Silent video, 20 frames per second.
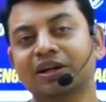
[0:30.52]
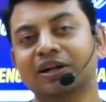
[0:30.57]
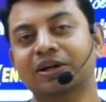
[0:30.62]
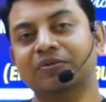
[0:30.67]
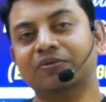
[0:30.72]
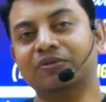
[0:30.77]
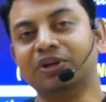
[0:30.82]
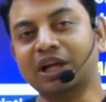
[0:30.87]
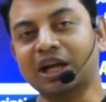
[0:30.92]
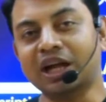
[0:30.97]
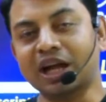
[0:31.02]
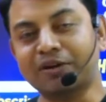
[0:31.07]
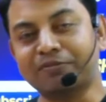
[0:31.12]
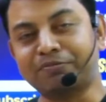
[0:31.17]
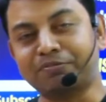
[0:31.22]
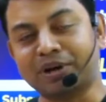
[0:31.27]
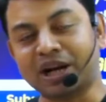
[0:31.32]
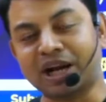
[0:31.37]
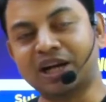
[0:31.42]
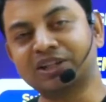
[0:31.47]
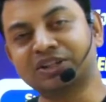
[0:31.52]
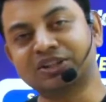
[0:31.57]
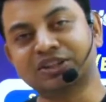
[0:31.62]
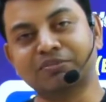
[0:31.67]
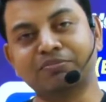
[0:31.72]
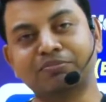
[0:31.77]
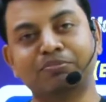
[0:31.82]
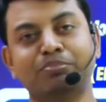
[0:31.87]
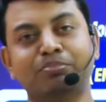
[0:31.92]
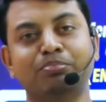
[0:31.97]
we have planned
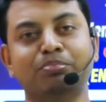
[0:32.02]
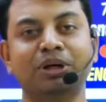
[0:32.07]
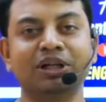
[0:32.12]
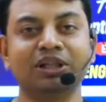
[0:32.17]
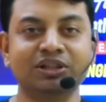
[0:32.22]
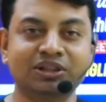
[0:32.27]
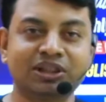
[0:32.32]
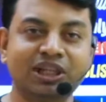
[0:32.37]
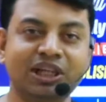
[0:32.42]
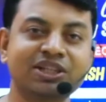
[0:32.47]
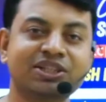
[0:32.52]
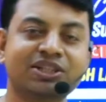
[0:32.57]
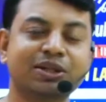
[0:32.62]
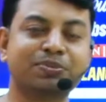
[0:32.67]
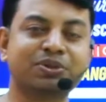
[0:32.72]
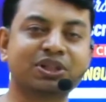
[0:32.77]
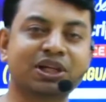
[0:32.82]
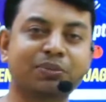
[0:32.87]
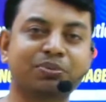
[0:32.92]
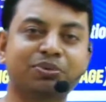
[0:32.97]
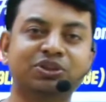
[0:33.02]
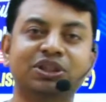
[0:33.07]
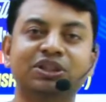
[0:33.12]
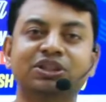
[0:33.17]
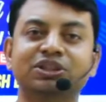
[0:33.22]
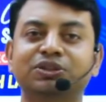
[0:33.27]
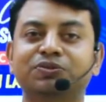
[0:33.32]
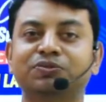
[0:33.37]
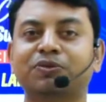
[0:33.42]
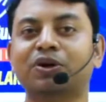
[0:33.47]
some monthly
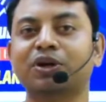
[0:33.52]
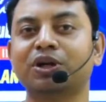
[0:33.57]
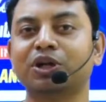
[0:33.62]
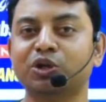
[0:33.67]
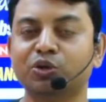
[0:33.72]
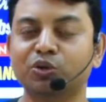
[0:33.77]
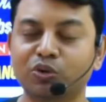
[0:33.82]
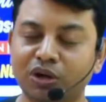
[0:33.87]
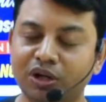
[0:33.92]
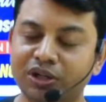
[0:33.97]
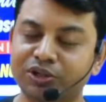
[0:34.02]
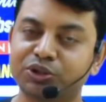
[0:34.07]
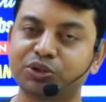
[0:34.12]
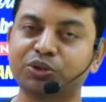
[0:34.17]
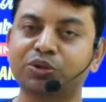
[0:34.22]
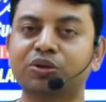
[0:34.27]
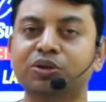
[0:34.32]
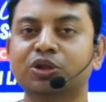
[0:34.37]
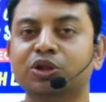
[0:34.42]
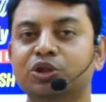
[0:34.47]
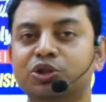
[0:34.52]
subscriptions for you also,